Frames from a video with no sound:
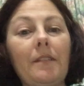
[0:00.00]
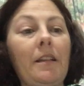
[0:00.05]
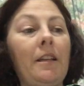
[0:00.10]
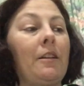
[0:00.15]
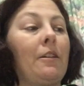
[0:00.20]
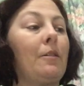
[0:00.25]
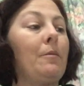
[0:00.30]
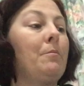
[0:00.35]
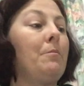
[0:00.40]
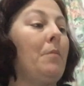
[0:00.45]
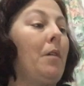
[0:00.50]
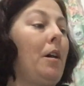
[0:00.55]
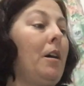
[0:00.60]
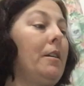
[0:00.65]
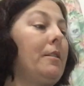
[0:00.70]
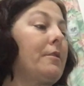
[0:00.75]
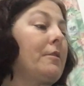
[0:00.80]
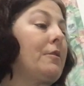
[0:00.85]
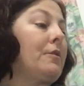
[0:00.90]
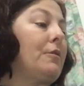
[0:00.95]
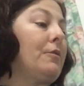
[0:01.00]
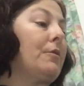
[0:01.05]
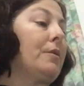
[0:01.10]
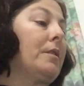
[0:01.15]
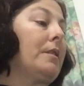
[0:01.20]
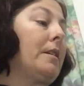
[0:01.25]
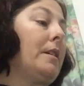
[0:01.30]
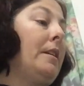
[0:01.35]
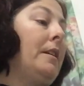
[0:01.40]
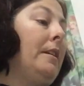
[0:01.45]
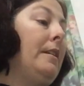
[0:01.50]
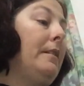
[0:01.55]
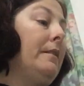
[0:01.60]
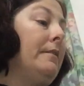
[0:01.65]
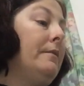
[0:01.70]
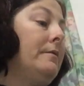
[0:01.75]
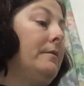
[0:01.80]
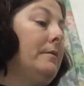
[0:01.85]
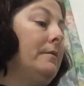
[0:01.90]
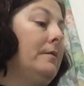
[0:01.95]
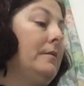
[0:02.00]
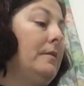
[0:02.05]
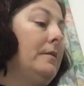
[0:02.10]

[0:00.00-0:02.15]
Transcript: And I might do it in